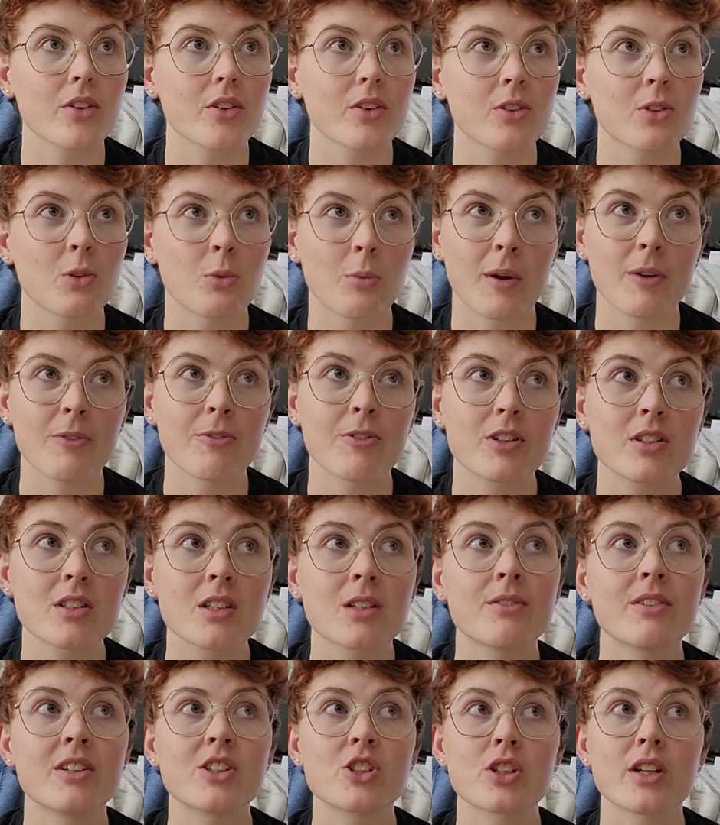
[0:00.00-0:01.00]
So my first
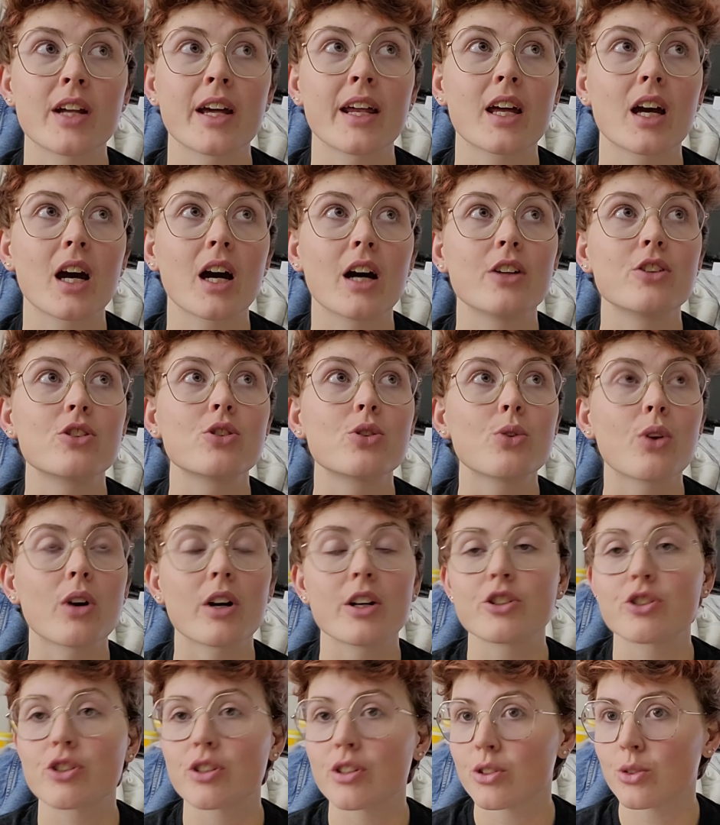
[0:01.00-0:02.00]
convention, I had gotten
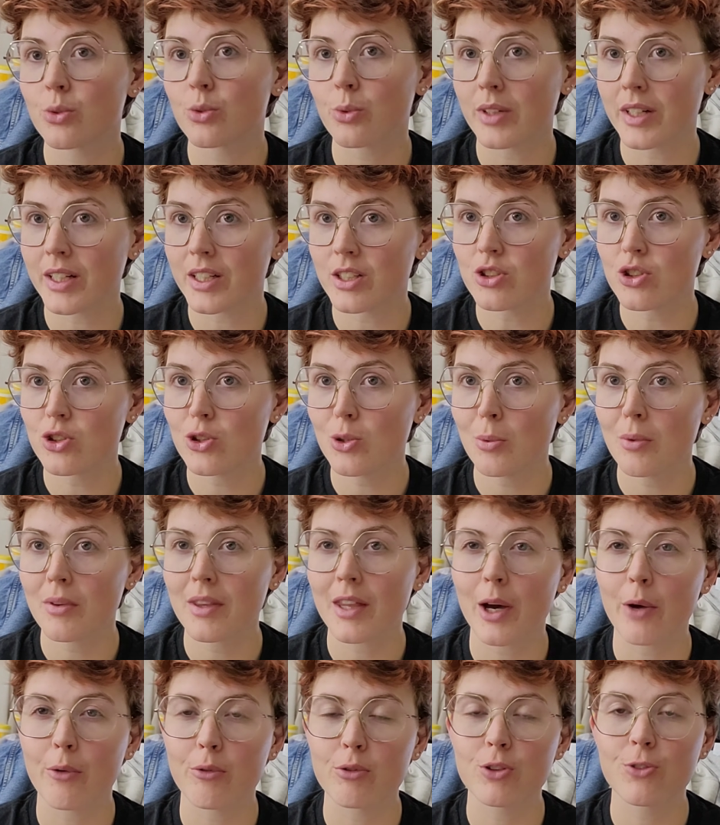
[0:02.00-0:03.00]
222, but
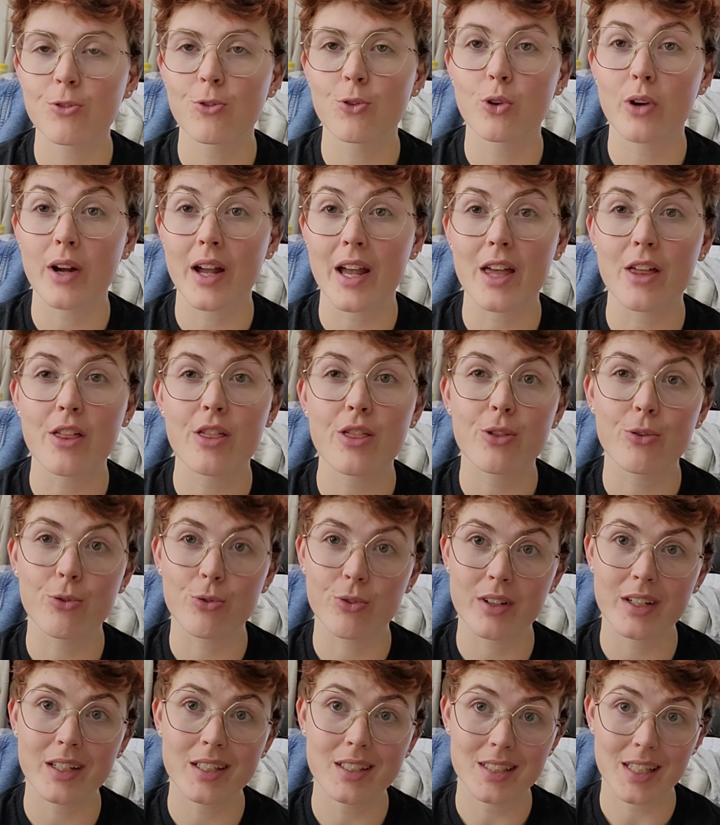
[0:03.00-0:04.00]
that was for a
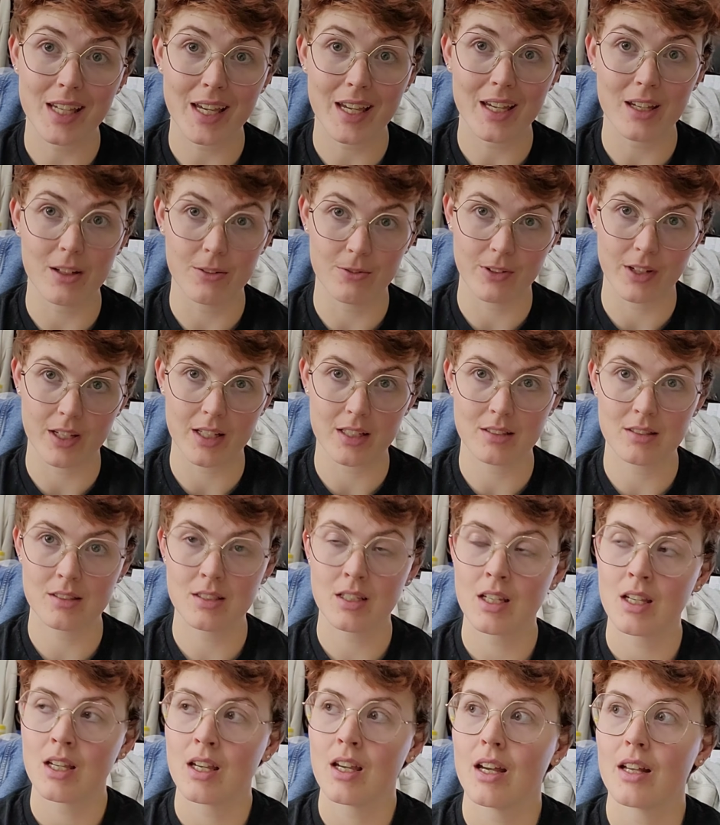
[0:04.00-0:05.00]
3-day event.
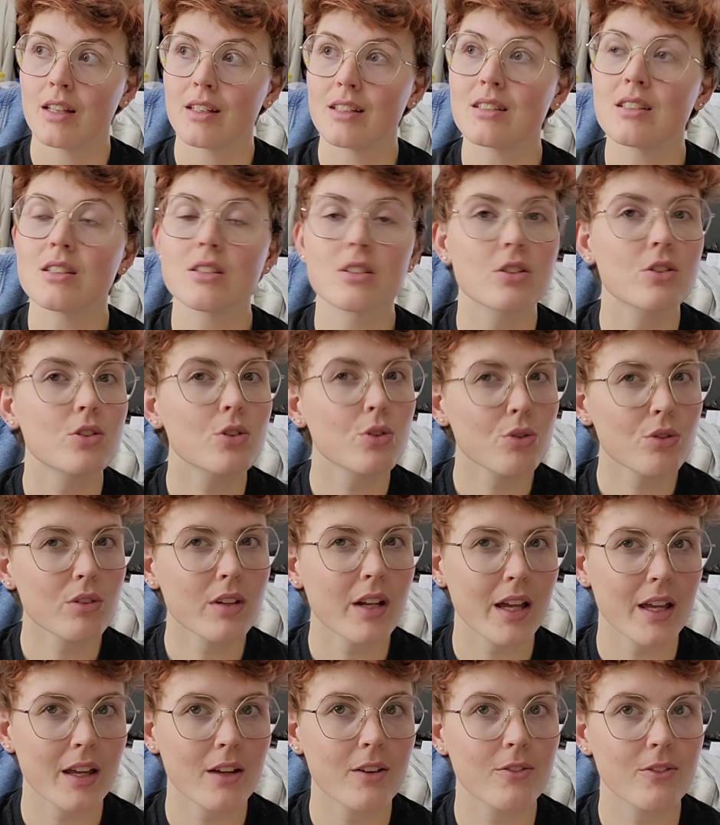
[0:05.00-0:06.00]
This is a
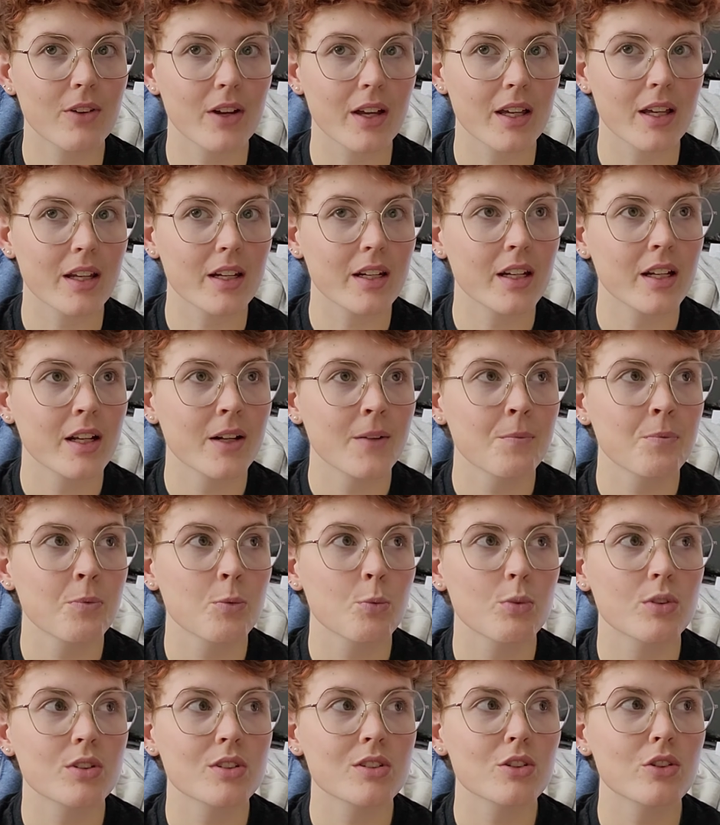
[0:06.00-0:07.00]
2-day event.
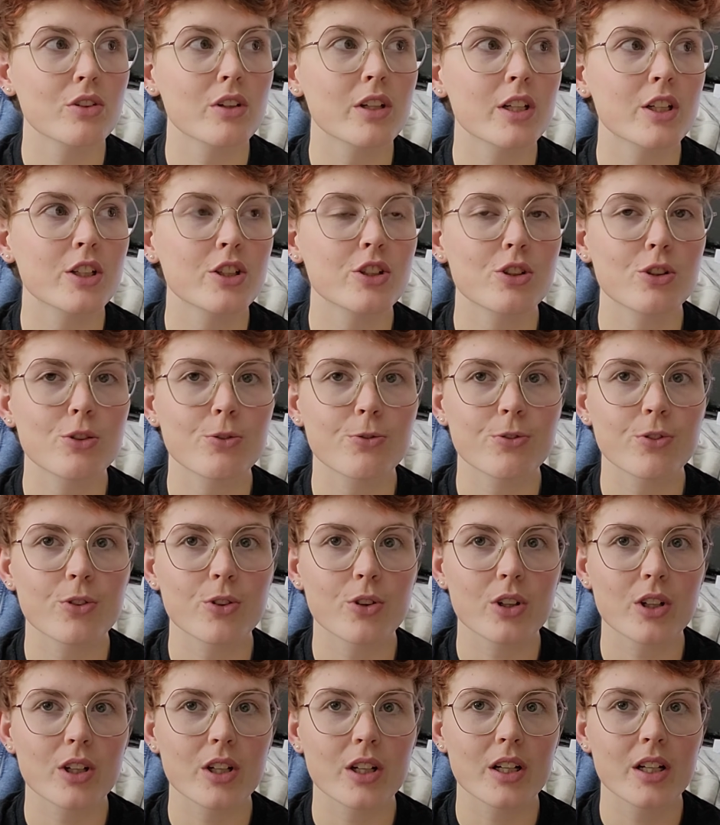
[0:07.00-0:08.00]
We're still going to shoot
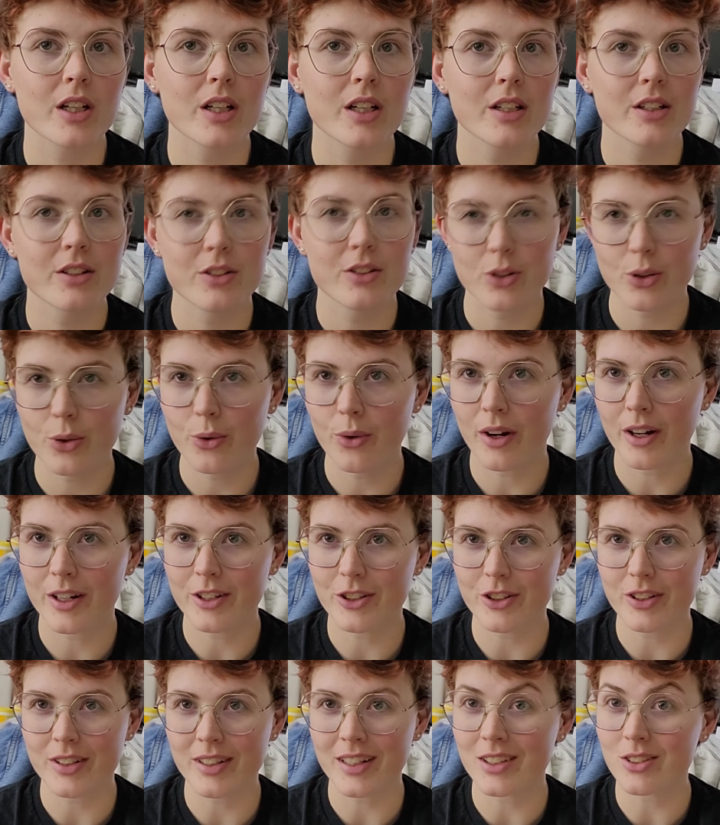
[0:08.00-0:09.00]
for 200.